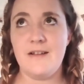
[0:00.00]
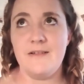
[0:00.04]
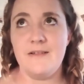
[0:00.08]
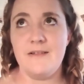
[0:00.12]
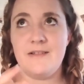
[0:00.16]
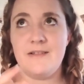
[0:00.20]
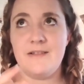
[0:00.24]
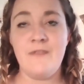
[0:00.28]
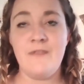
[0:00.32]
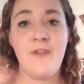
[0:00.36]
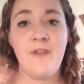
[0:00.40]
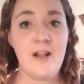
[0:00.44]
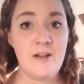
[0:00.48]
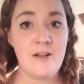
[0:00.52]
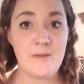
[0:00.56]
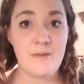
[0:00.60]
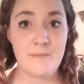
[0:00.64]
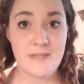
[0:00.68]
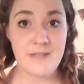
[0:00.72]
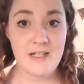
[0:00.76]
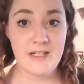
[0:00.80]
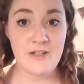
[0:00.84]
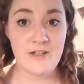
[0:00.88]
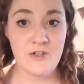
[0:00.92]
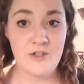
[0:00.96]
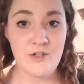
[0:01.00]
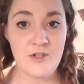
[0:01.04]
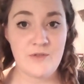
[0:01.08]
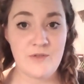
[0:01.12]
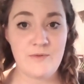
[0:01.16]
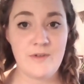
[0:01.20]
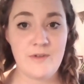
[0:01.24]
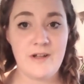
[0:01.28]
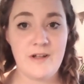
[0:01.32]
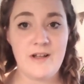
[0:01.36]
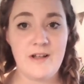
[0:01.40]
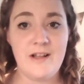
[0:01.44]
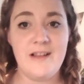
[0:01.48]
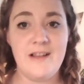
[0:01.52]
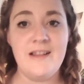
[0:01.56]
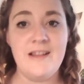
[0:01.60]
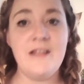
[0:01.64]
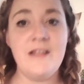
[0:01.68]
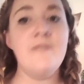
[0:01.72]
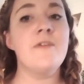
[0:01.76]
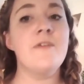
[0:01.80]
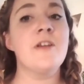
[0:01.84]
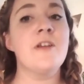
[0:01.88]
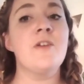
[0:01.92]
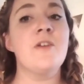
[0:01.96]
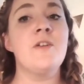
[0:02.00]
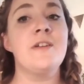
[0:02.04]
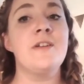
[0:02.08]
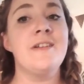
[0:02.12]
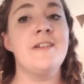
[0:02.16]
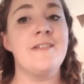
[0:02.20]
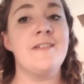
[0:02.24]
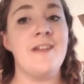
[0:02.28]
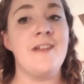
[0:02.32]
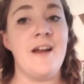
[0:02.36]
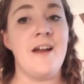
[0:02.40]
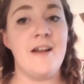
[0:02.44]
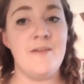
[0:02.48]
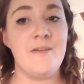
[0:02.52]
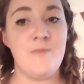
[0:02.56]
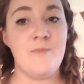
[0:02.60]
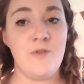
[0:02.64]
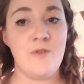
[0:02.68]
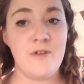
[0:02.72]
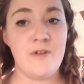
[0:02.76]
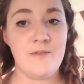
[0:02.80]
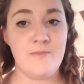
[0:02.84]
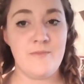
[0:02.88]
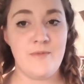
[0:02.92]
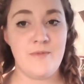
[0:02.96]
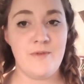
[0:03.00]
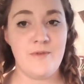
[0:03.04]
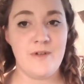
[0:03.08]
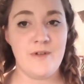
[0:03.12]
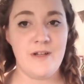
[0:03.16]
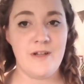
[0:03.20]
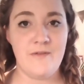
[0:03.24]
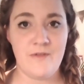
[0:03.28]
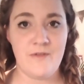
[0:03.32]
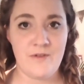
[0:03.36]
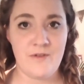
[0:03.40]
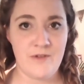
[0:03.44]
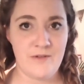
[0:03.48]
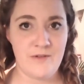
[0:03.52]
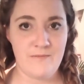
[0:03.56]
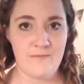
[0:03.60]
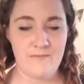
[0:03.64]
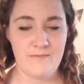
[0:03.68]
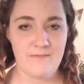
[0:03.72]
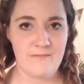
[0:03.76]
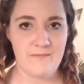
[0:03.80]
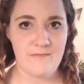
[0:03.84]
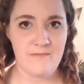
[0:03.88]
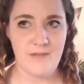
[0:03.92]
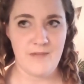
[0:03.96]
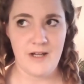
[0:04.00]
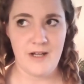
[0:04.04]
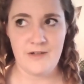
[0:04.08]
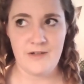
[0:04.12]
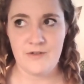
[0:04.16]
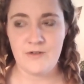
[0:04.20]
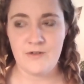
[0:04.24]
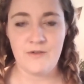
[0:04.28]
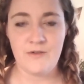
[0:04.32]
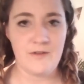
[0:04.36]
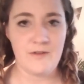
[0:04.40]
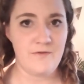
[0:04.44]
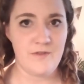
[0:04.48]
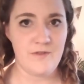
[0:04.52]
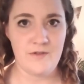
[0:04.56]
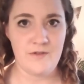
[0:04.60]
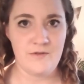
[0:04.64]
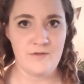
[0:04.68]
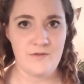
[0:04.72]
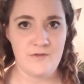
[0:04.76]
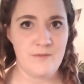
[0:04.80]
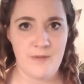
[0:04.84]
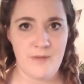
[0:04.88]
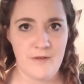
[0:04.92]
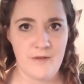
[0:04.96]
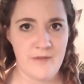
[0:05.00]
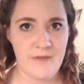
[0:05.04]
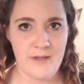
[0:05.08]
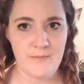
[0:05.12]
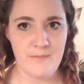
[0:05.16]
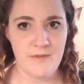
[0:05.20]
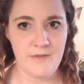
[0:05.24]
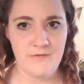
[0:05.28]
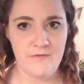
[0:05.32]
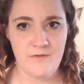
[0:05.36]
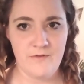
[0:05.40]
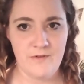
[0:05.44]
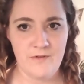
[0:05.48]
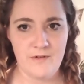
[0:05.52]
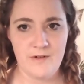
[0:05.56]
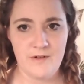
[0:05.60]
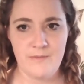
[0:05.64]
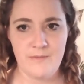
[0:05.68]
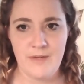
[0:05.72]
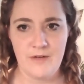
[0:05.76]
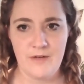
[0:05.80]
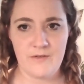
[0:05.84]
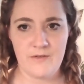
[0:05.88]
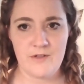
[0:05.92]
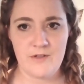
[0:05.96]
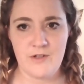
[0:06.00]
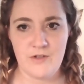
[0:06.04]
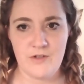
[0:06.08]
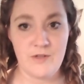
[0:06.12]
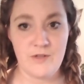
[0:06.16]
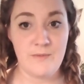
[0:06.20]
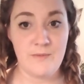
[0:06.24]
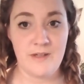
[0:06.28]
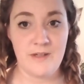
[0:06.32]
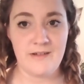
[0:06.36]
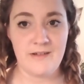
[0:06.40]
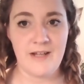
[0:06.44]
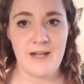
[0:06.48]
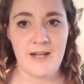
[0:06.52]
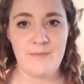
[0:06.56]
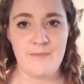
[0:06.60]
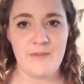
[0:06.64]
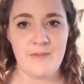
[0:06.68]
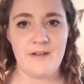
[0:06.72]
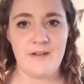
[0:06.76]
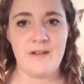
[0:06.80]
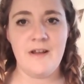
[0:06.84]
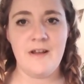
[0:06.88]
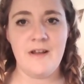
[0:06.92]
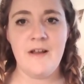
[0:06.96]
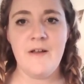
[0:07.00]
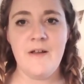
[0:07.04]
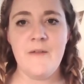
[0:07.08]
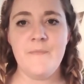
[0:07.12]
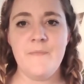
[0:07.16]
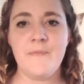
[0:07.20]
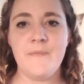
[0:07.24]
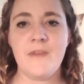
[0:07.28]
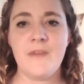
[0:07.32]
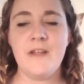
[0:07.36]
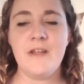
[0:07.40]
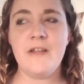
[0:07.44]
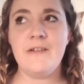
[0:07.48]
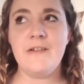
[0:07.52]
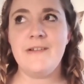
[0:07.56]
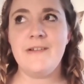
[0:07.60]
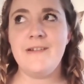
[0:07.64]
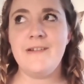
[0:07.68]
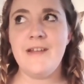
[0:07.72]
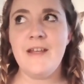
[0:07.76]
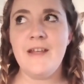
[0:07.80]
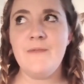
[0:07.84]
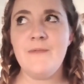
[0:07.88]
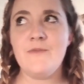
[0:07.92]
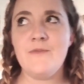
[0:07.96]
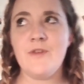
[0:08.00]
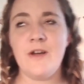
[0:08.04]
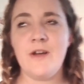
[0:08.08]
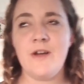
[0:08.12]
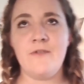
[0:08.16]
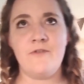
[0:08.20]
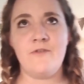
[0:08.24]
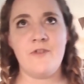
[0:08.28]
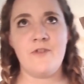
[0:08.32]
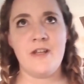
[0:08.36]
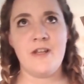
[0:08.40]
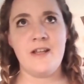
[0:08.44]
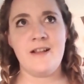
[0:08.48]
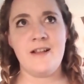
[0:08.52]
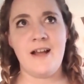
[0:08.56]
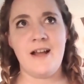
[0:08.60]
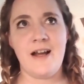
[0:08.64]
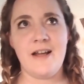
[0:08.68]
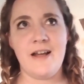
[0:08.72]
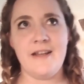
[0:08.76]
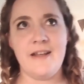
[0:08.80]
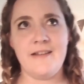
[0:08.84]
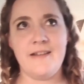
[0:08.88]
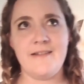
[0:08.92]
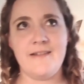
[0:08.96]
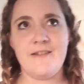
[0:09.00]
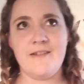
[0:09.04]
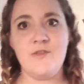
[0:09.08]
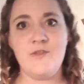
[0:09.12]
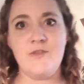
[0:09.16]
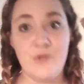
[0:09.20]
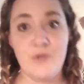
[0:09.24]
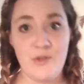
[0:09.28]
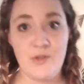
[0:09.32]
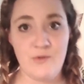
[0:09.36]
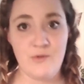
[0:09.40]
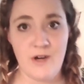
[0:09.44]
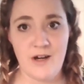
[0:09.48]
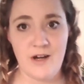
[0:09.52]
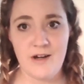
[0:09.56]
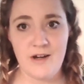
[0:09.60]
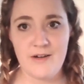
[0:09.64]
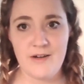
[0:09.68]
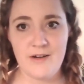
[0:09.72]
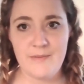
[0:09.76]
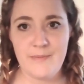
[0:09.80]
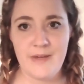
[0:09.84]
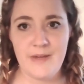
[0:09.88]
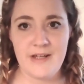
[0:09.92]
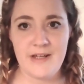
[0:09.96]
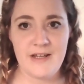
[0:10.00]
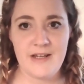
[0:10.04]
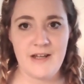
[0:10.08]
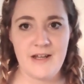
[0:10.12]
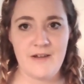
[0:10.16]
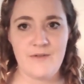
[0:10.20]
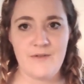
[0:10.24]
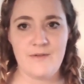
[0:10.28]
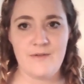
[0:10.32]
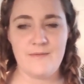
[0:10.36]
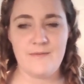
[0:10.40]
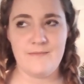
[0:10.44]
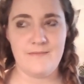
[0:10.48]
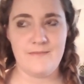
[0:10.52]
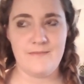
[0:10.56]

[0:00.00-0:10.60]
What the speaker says: developed into living your design more and more, even though I don't know if you knew about that before, about your human design, but you seem to have realized who you are by now.